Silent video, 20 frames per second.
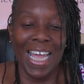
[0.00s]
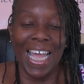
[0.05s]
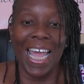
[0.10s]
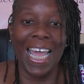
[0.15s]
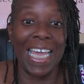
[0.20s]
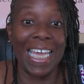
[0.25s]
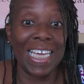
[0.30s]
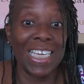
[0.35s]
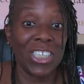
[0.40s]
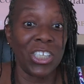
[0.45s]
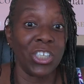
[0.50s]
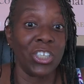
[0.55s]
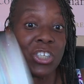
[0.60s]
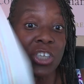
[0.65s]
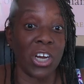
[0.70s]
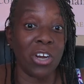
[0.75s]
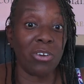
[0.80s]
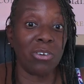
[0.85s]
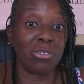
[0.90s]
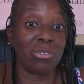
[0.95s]
And get your
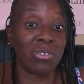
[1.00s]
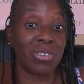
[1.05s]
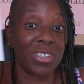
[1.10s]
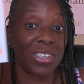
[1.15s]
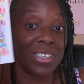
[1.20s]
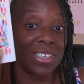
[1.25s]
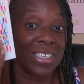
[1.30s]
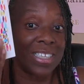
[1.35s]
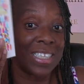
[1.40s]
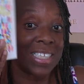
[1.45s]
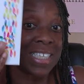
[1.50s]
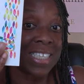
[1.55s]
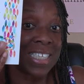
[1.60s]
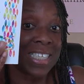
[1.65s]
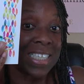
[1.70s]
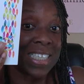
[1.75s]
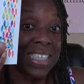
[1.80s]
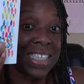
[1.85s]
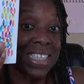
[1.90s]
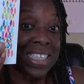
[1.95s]
journals.
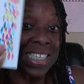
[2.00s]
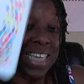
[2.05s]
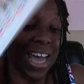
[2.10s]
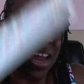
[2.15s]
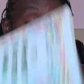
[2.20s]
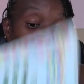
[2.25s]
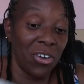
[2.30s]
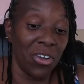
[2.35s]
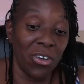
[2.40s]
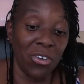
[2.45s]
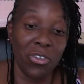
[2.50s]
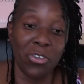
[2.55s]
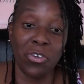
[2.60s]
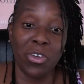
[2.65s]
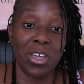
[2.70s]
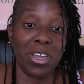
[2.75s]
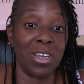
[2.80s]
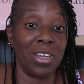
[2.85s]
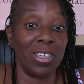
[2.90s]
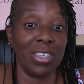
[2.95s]
I don't know, you
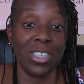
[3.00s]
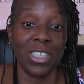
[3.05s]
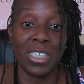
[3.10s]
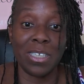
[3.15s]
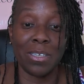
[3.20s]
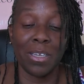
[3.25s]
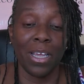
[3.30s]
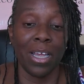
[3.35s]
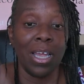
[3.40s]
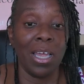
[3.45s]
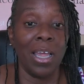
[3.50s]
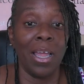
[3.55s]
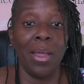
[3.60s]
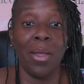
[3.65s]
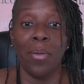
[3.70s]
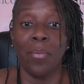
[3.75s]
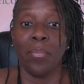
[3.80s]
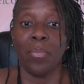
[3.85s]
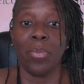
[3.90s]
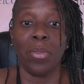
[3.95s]
can just
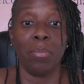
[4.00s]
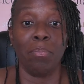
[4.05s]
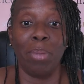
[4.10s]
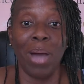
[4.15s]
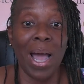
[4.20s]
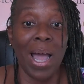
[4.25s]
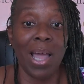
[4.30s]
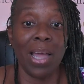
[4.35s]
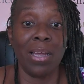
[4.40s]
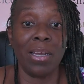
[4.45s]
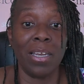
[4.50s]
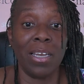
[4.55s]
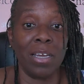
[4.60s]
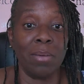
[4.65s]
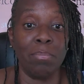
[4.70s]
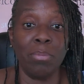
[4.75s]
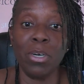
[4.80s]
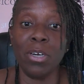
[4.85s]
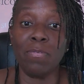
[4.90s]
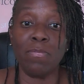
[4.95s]
buy a, a
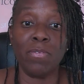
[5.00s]
book